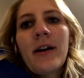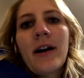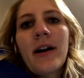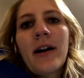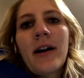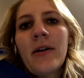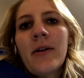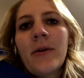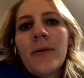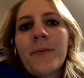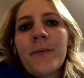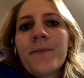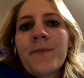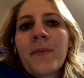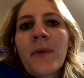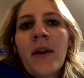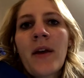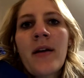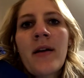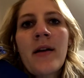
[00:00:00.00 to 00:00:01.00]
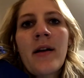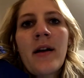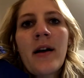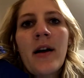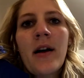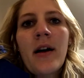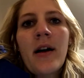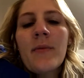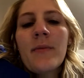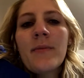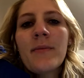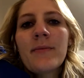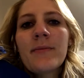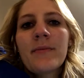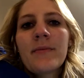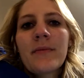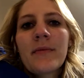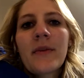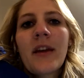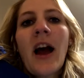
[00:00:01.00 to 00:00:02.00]
how
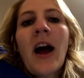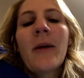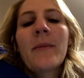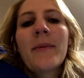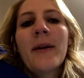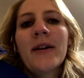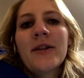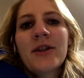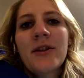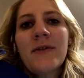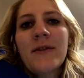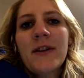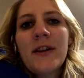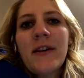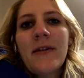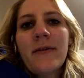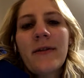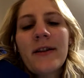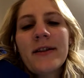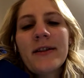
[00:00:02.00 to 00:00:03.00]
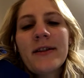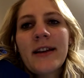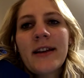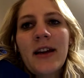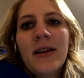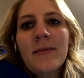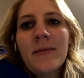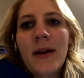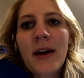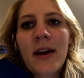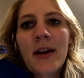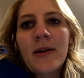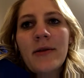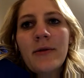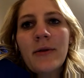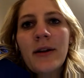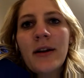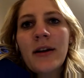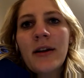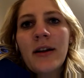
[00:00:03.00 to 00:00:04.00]
much of a difference it can make
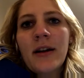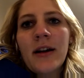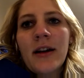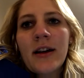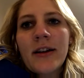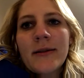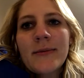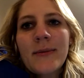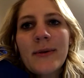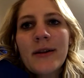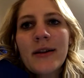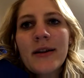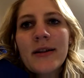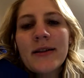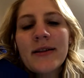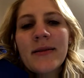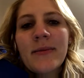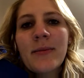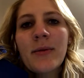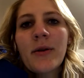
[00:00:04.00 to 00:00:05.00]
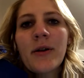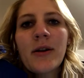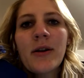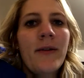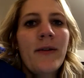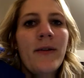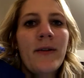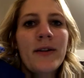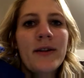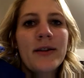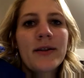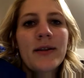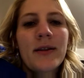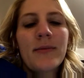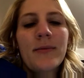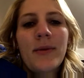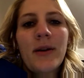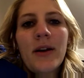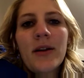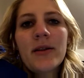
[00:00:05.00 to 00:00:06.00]
when a husband is supportive
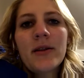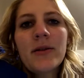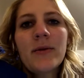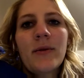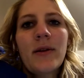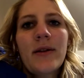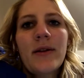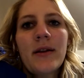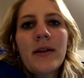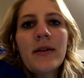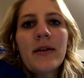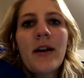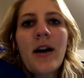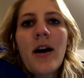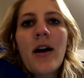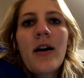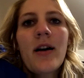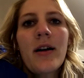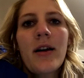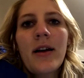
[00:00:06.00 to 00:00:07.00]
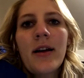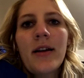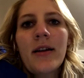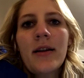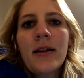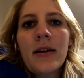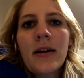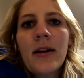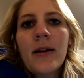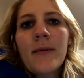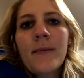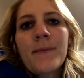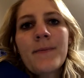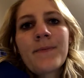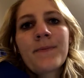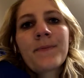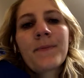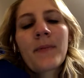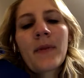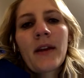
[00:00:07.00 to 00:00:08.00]
compared to when they're not, and
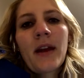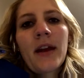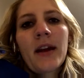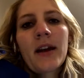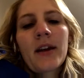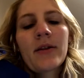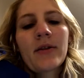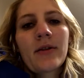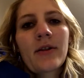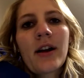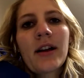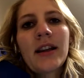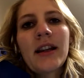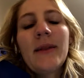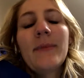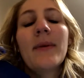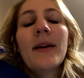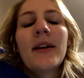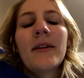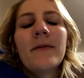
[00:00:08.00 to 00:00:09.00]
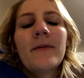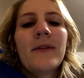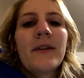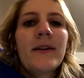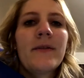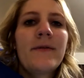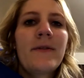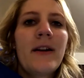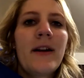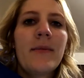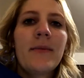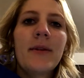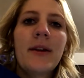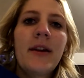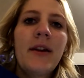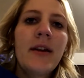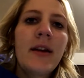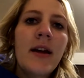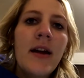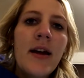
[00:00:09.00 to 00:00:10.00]
it can greatly benefit a
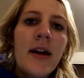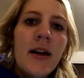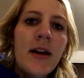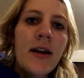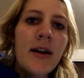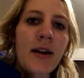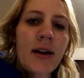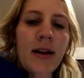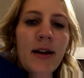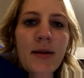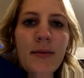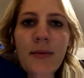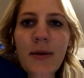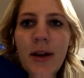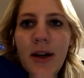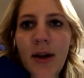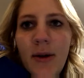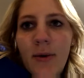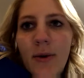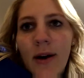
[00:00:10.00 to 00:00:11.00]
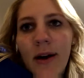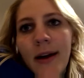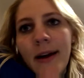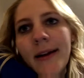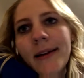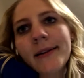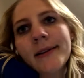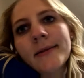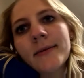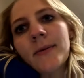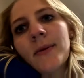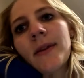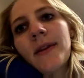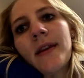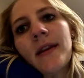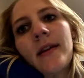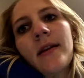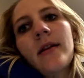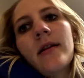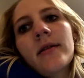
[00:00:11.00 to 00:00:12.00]
family in many ways when
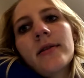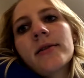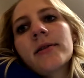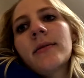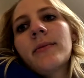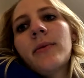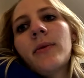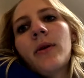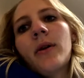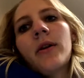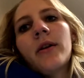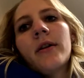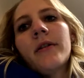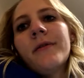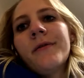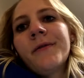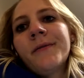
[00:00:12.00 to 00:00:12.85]
they are supportive,